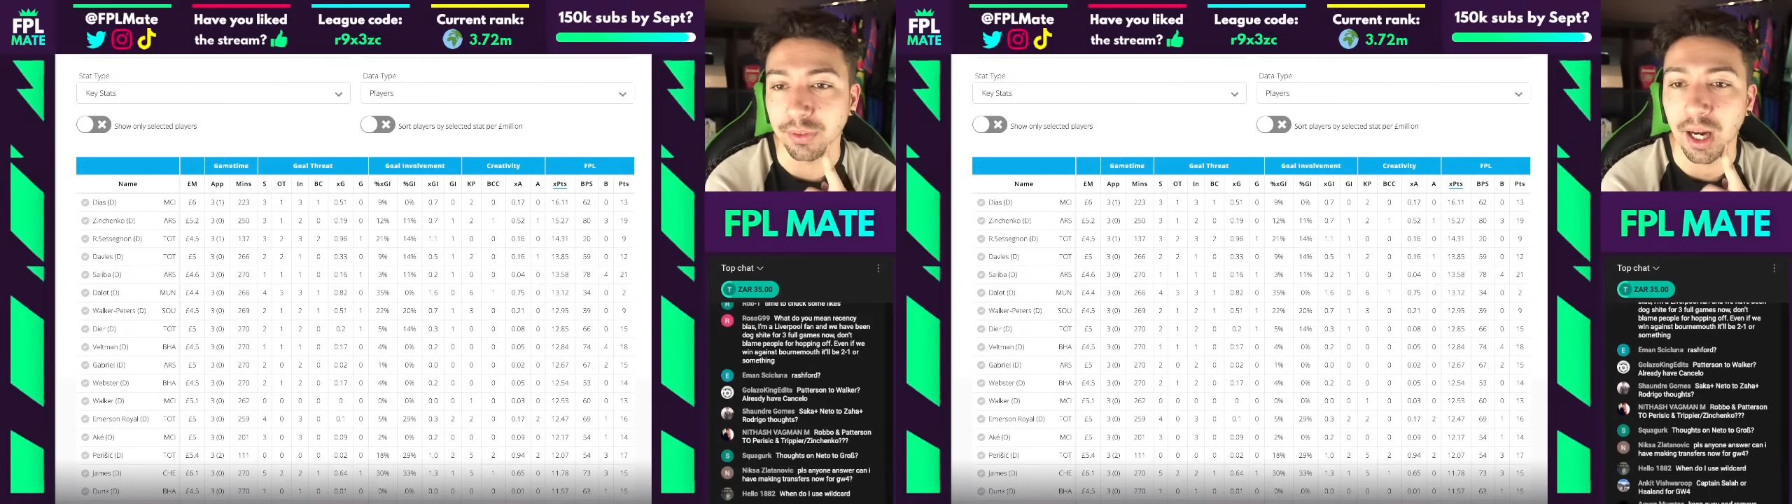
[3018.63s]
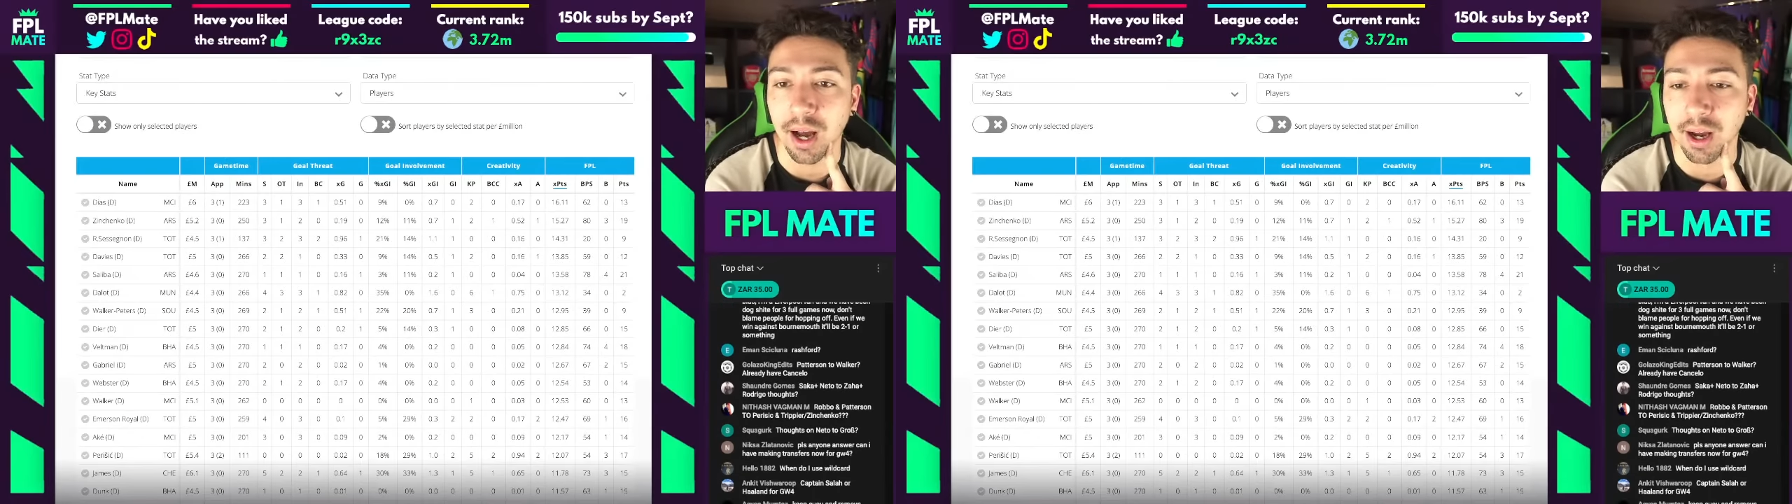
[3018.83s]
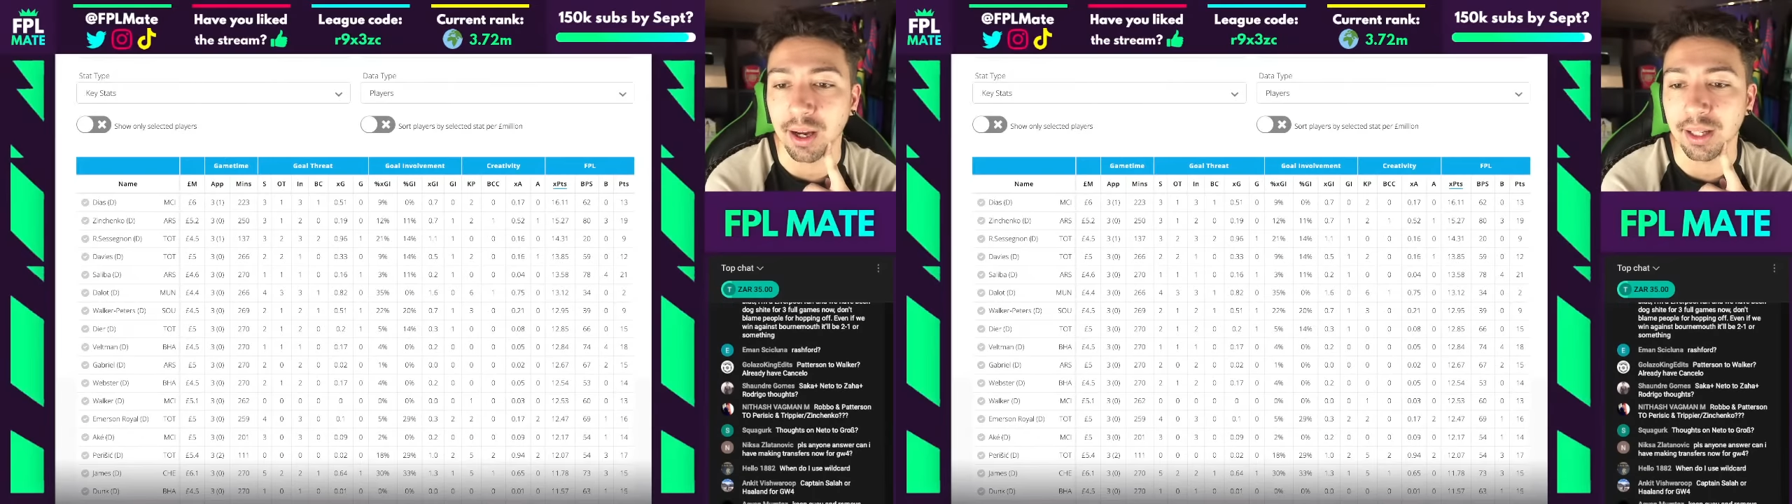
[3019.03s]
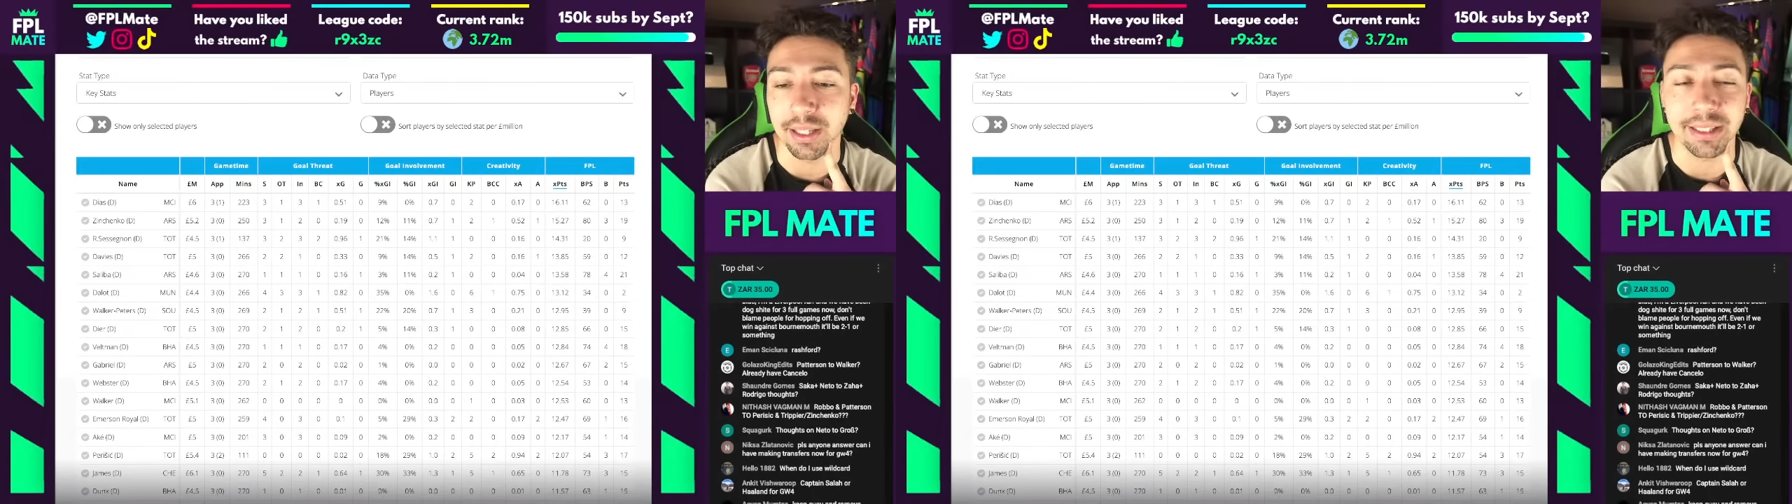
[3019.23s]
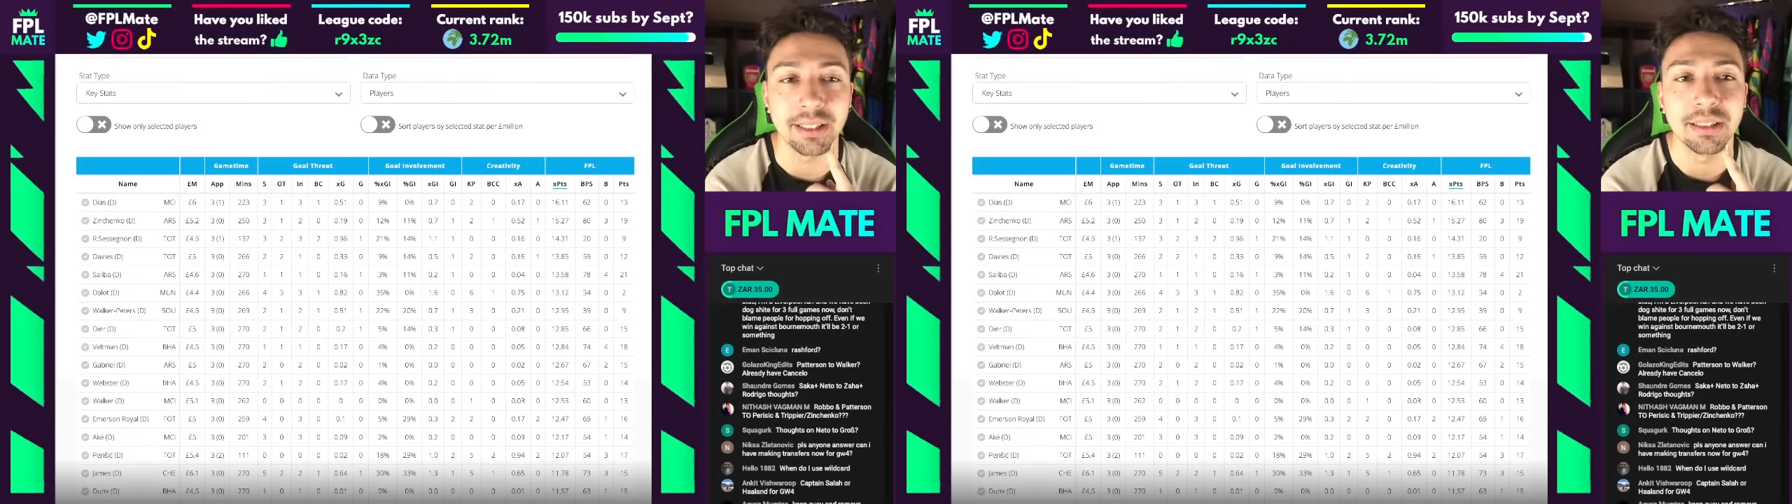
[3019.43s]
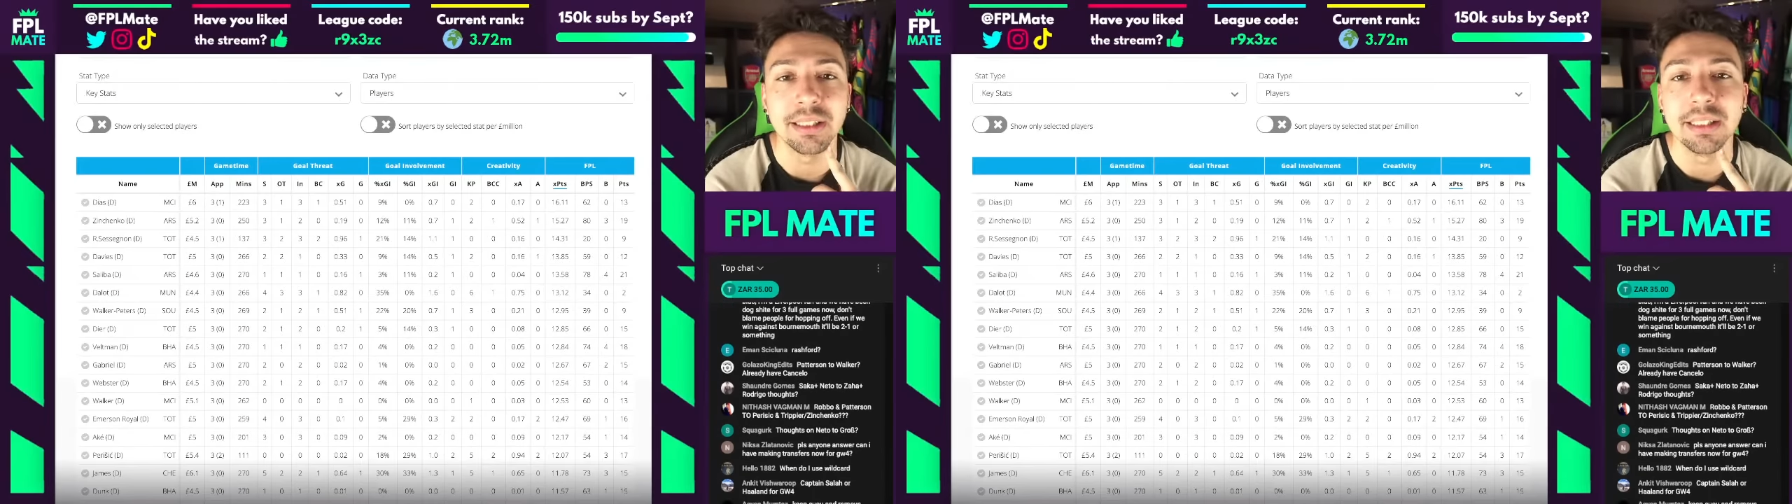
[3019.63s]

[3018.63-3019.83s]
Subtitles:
I like it.